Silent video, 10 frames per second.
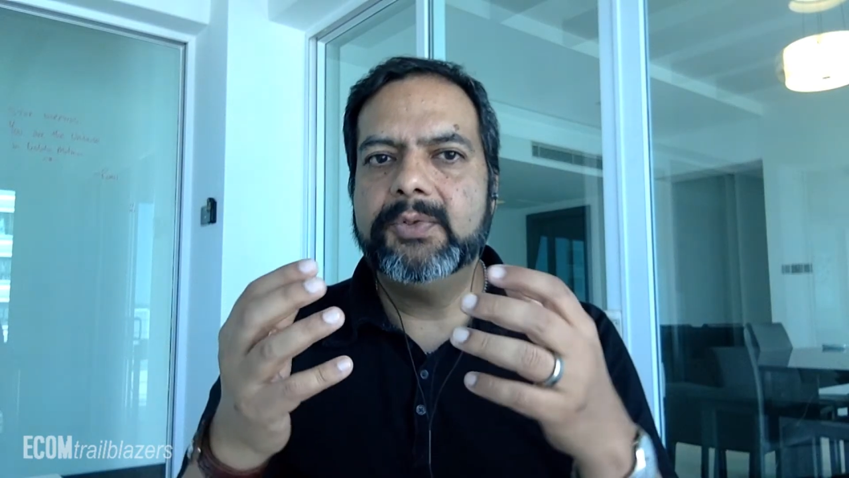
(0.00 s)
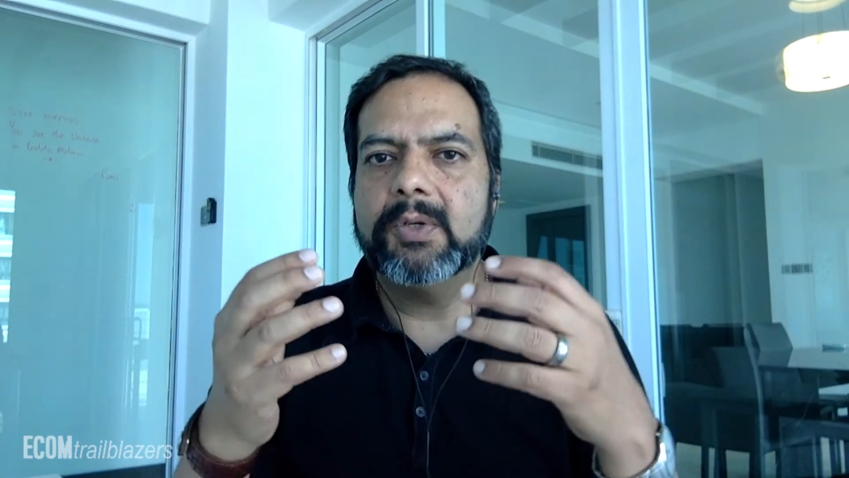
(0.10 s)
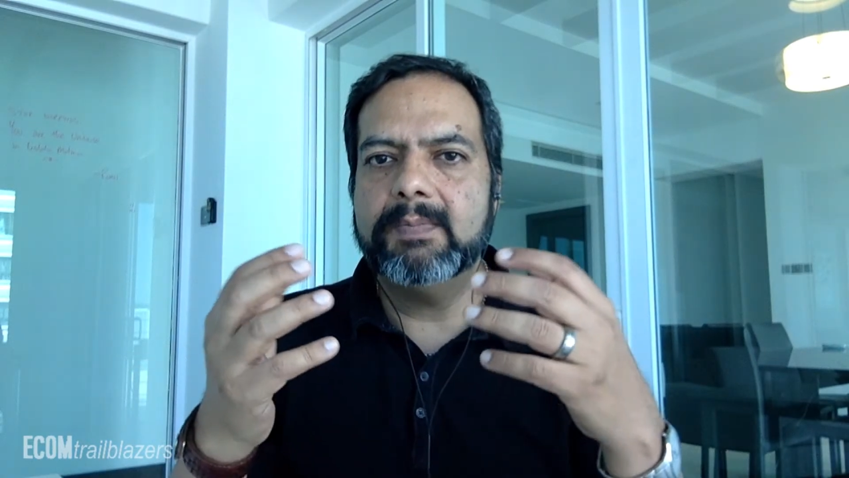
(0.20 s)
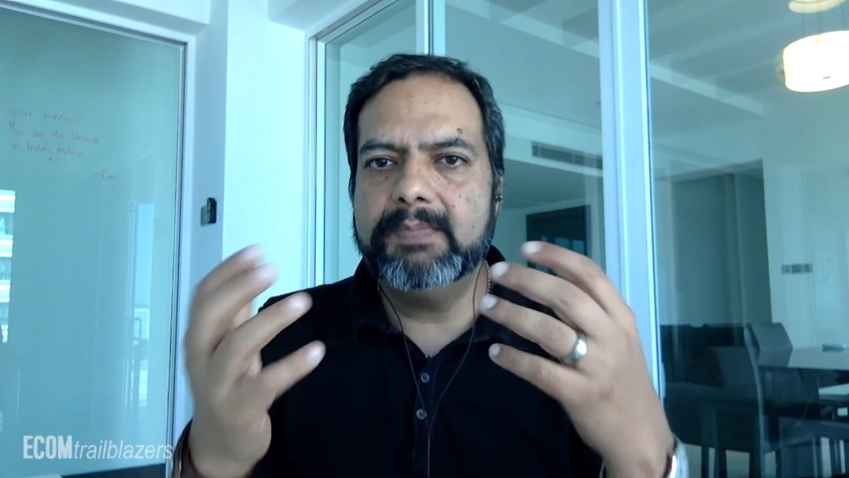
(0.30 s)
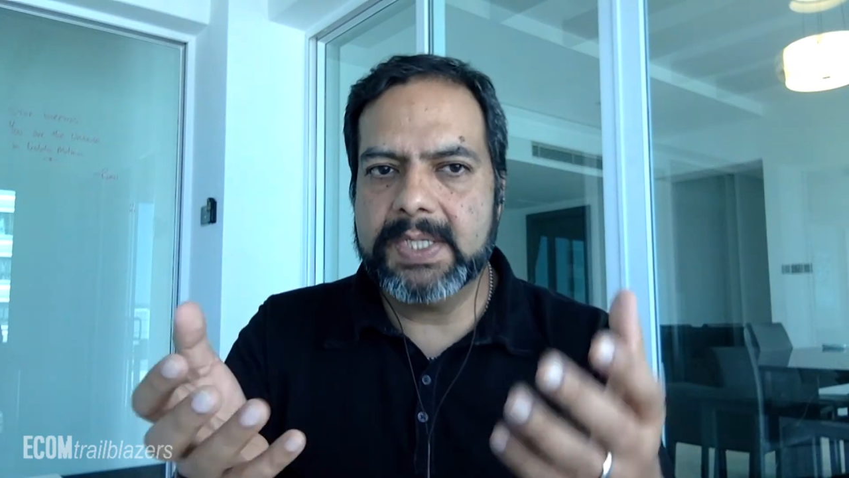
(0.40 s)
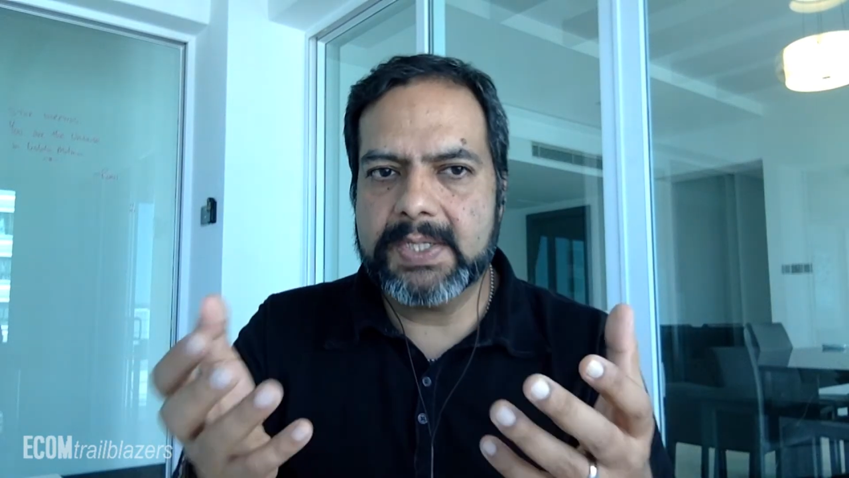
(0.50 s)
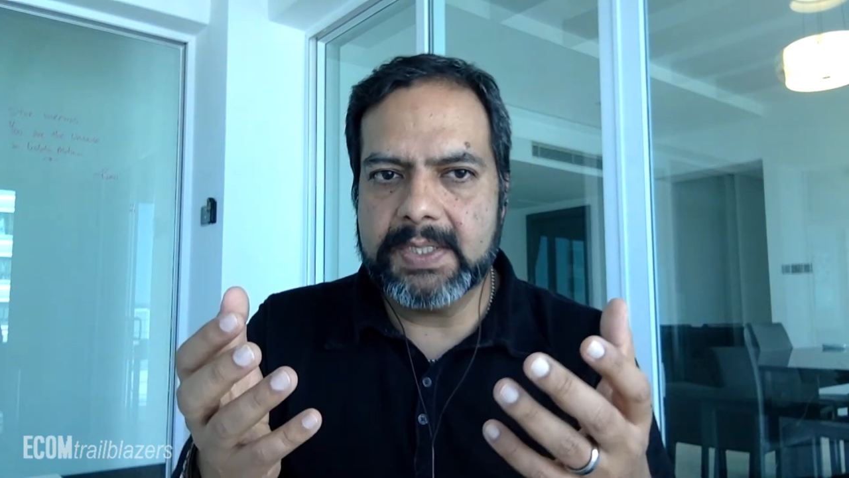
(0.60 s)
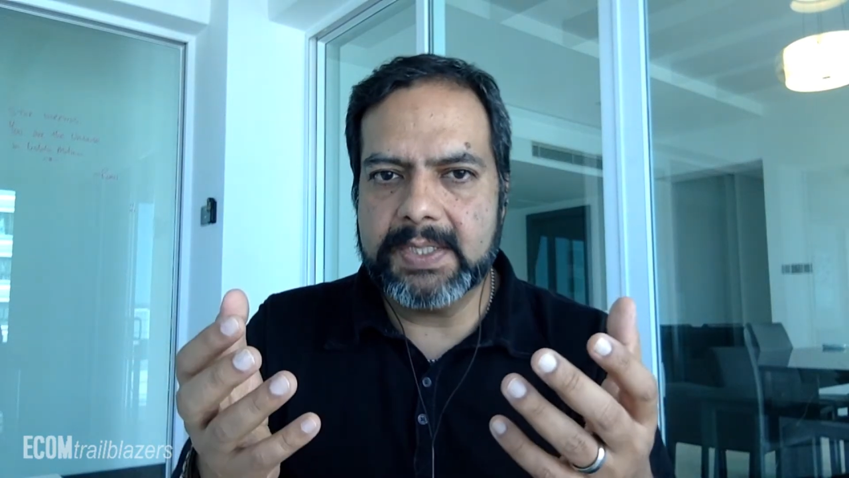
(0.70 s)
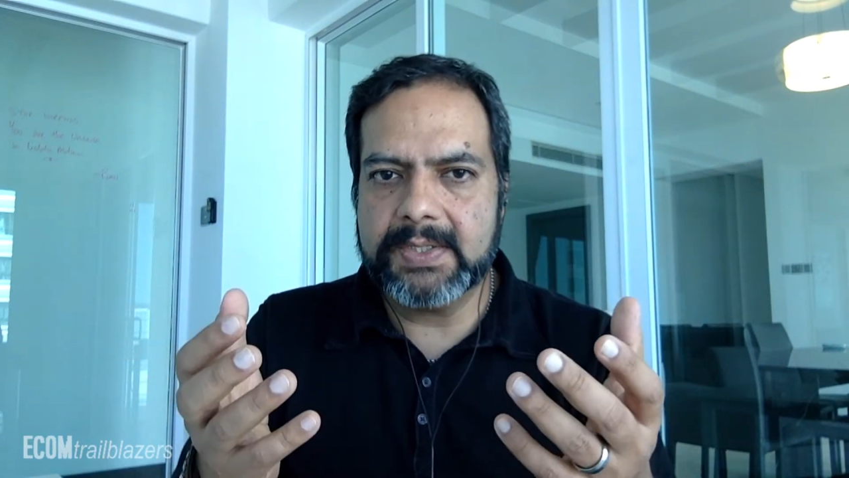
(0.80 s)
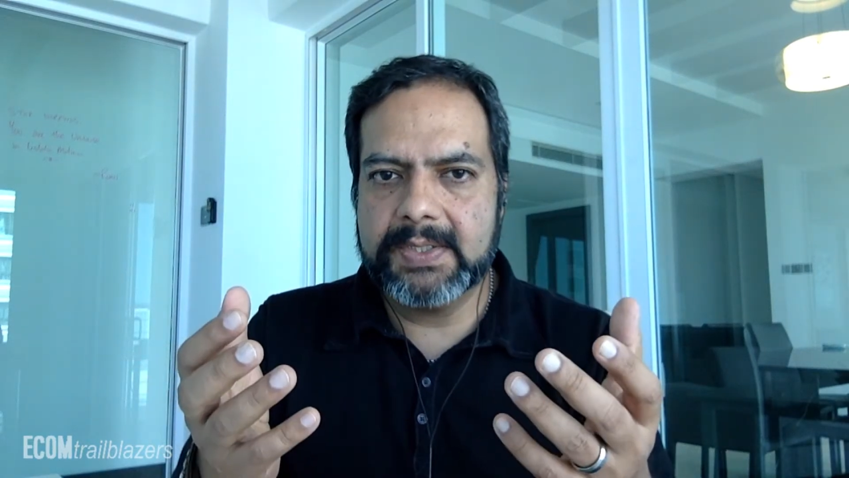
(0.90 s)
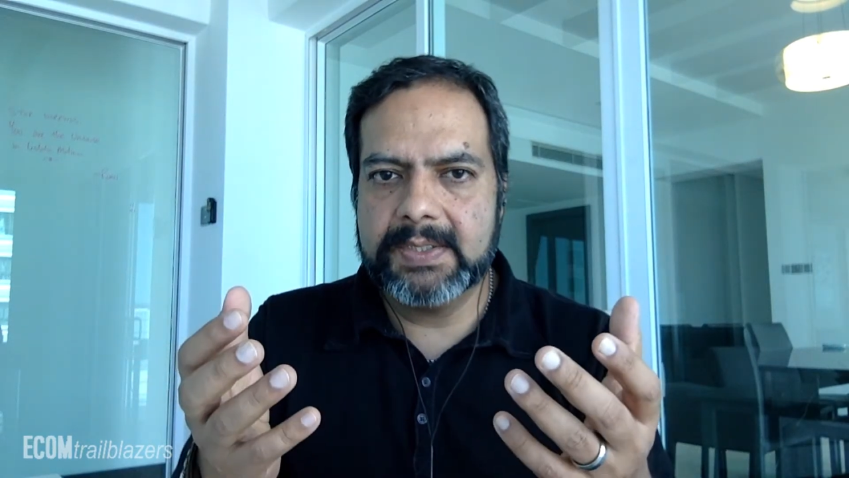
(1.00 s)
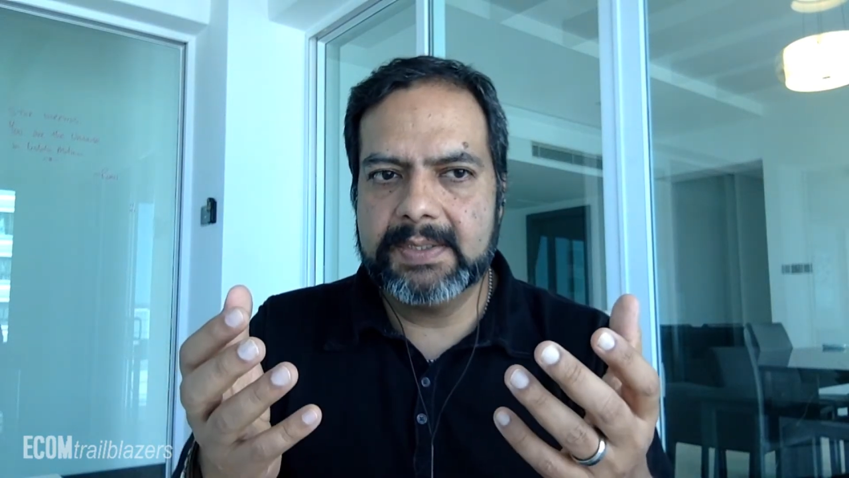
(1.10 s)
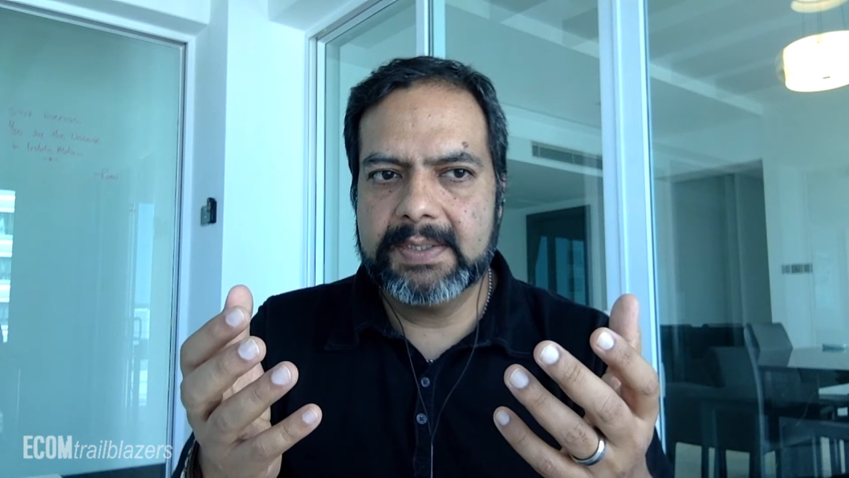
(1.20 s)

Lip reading: your business.